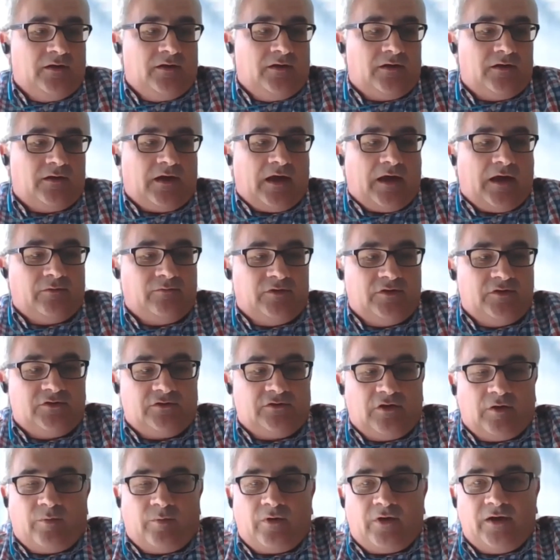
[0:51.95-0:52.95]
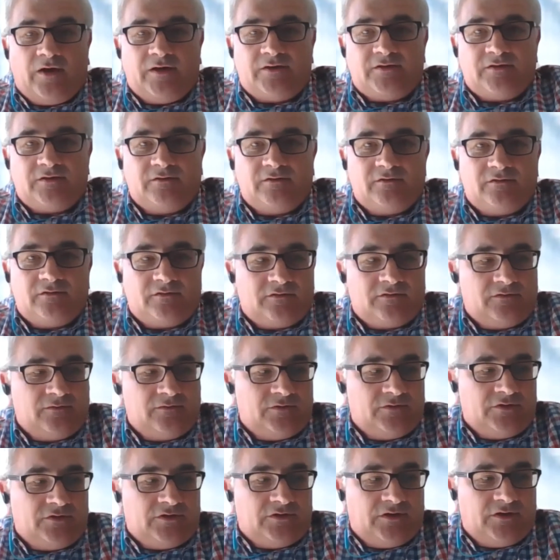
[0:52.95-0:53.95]
our digital operations to
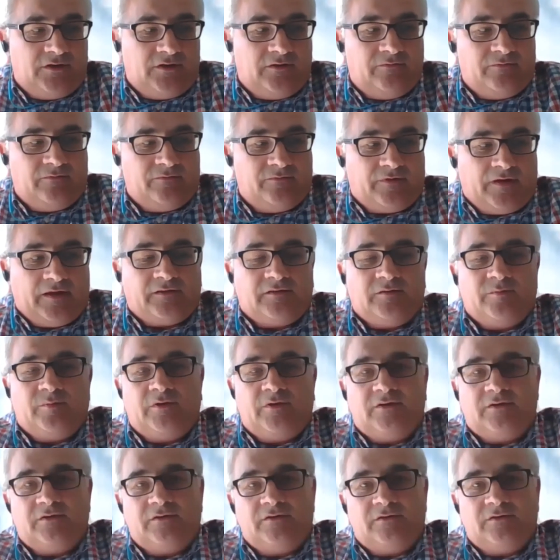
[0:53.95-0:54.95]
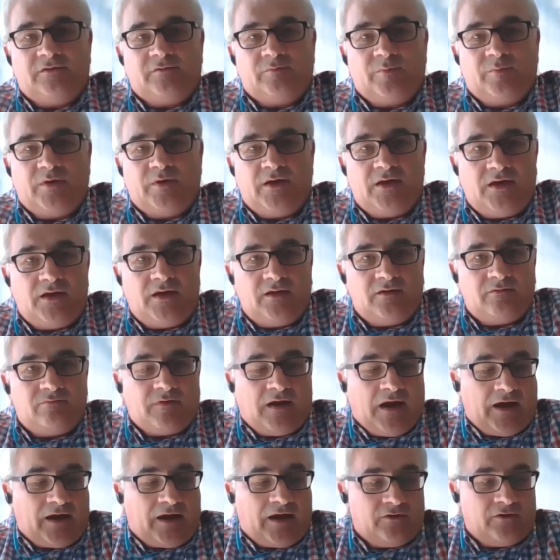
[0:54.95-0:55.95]
achieve flexibility, speed,
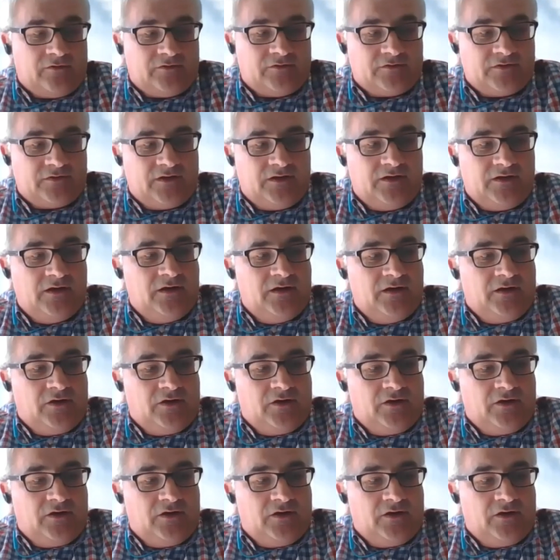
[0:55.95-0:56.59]
accuracy,